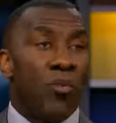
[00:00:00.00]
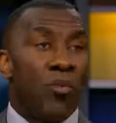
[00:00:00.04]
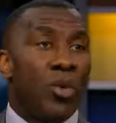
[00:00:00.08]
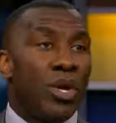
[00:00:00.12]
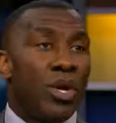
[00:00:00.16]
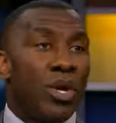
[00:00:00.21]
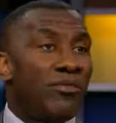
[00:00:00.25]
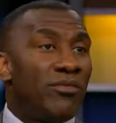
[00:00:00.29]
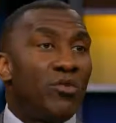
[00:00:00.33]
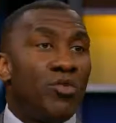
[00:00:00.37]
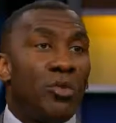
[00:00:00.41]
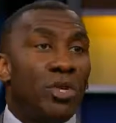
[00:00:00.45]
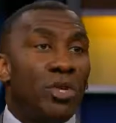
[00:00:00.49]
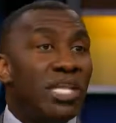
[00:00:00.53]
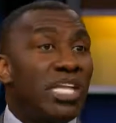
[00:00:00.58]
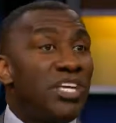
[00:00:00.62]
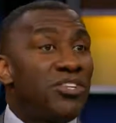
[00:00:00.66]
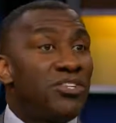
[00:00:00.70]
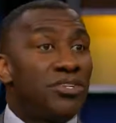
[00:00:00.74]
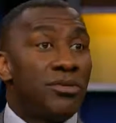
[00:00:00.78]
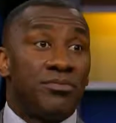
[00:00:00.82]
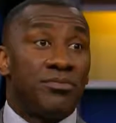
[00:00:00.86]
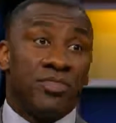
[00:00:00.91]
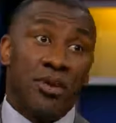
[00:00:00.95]
Well, if you
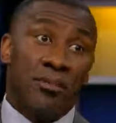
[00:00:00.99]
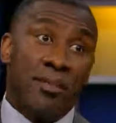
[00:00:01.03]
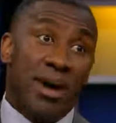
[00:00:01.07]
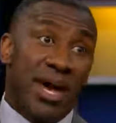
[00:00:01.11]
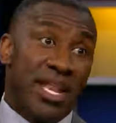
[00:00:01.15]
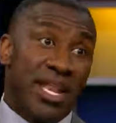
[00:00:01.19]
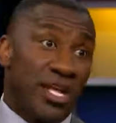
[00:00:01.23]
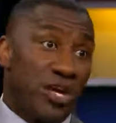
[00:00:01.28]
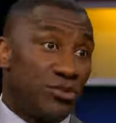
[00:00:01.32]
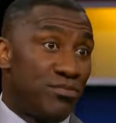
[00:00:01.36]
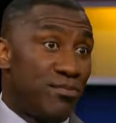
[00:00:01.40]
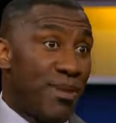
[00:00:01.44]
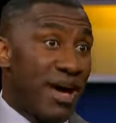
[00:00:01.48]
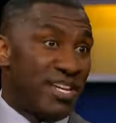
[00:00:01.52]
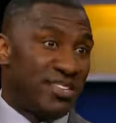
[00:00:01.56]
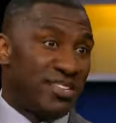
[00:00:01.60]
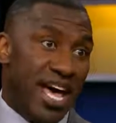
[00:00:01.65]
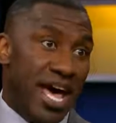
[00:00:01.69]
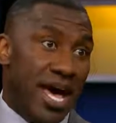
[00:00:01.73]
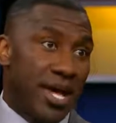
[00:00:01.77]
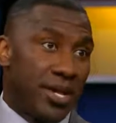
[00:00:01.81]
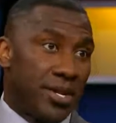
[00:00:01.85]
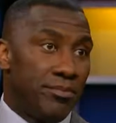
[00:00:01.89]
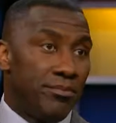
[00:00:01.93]
release them, somebody else might
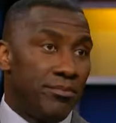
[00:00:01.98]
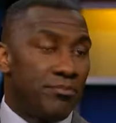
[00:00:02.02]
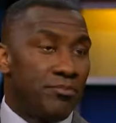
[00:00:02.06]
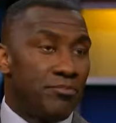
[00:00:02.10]
sign them.